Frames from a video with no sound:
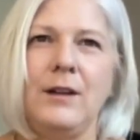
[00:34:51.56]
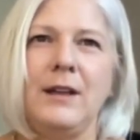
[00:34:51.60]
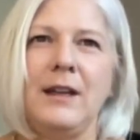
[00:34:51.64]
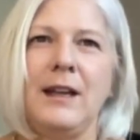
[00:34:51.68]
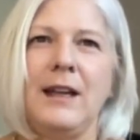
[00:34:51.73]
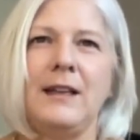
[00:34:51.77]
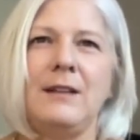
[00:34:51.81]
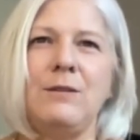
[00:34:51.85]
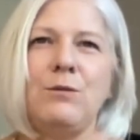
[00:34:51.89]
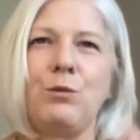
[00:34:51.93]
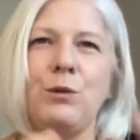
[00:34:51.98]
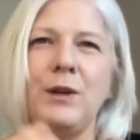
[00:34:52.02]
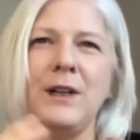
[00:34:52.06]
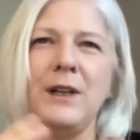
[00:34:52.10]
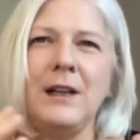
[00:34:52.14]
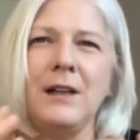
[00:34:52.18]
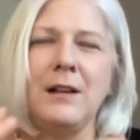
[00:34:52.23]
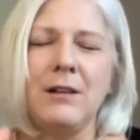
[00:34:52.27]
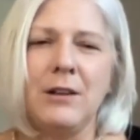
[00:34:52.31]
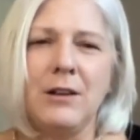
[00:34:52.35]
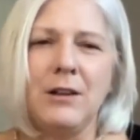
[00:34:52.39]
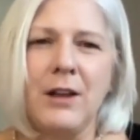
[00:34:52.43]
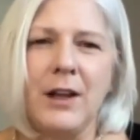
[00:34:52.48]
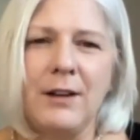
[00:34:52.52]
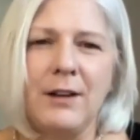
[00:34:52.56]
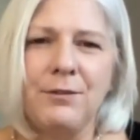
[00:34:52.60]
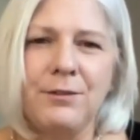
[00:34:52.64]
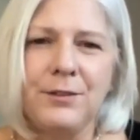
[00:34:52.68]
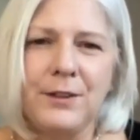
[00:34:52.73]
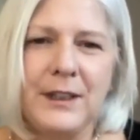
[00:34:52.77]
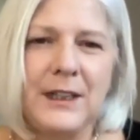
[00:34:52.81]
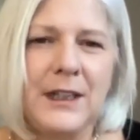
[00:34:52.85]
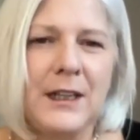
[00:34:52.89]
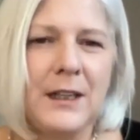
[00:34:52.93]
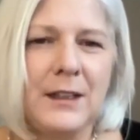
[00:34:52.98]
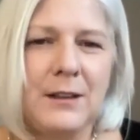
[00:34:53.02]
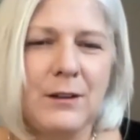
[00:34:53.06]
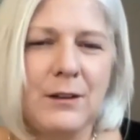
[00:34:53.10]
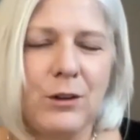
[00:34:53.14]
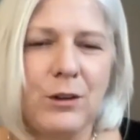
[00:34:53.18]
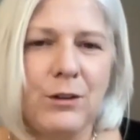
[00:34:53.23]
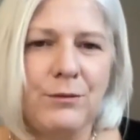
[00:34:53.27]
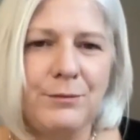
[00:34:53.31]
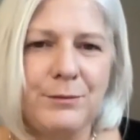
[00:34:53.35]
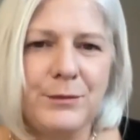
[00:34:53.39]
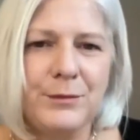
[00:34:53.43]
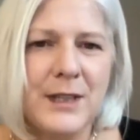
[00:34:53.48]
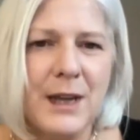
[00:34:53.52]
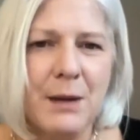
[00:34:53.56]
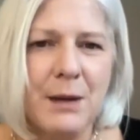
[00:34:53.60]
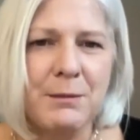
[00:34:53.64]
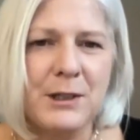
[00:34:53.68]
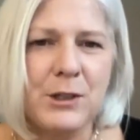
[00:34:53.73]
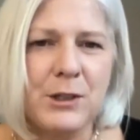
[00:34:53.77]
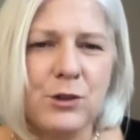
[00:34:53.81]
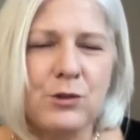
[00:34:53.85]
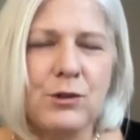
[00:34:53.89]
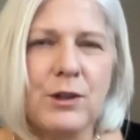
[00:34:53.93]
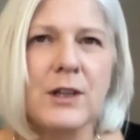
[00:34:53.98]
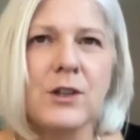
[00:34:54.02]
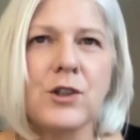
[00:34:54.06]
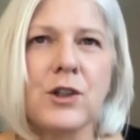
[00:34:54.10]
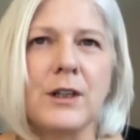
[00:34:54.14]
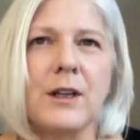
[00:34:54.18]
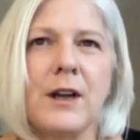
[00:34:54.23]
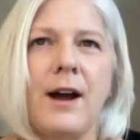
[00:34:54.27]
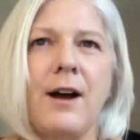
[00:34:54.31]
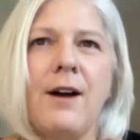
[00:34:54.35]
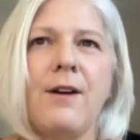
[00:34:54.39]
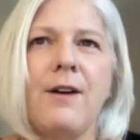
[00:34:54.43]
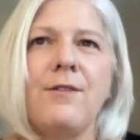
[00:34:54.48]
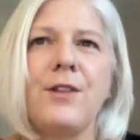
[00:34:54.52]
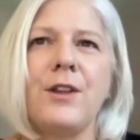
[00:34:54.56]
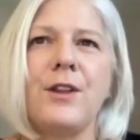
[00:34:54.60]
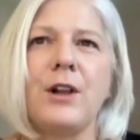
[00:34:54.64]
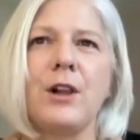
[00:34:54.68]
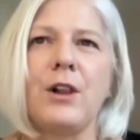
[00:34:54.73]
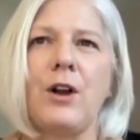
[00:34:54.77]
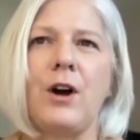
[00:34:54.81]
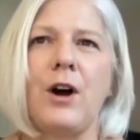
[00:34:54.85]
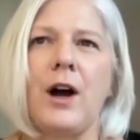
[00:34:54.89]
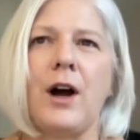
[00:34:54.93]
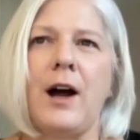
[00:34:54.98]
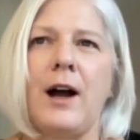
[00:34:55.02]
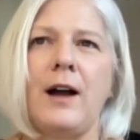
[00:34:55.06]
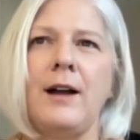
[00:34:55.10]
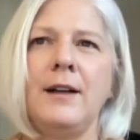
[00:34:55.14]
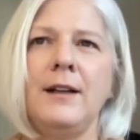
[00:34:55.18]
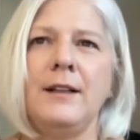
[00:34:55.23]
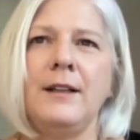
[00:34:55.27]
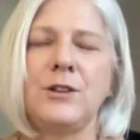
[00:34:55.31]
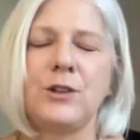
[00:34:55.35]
And what a lovely demonstration of the law